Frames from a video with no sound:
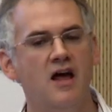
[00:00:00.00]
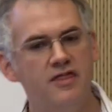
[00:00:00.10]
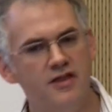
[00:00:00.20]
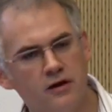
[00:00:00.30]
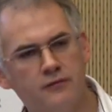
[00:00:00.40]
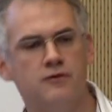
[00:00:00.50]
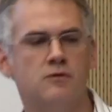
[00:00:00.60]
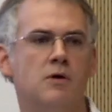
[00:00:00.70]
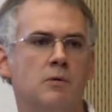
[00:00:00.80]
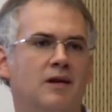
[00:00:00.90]
Therefore,
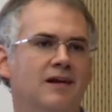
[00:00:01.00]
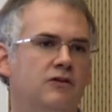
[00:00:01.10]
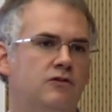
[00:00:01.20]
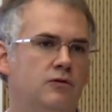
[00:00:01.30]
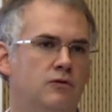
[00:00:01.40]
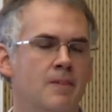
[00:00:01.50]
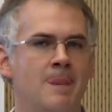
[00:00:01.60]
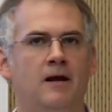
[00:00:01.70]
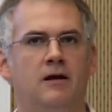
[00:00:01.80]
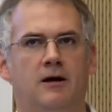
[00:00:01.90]
we're willing to
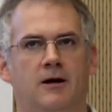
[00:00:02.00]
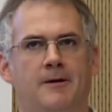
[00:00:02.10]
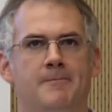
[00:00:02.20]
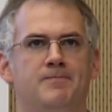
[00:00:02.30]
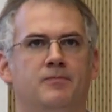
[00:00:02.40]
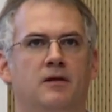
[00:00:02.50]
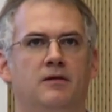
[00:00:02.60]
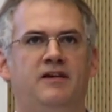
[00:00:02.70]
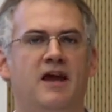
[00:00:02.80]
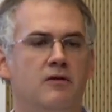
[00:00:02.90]

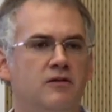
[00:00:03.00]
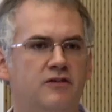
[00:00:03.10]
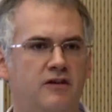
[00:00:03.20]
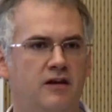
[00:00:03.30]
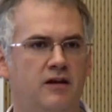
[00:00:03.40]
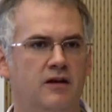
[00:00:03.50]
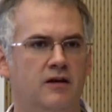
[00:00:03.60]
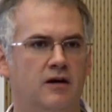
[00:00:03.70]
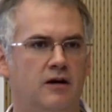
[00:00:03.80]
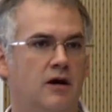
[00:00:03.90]
guarantee
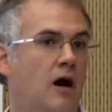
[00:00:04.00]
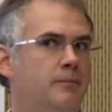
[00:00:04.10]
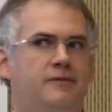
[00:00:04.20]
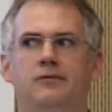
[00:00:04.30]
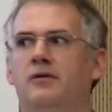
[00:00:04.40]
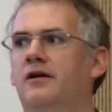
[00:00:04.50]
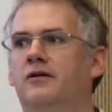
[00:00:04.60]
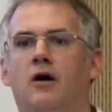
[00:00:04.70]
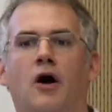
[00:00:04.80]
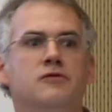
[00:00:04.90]
up to, I don't
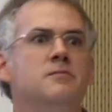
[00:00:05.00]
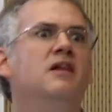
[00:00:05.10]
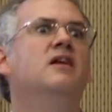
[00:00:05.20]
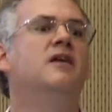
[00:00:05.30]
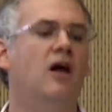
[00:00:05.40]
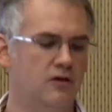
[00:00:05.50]
know, $100 million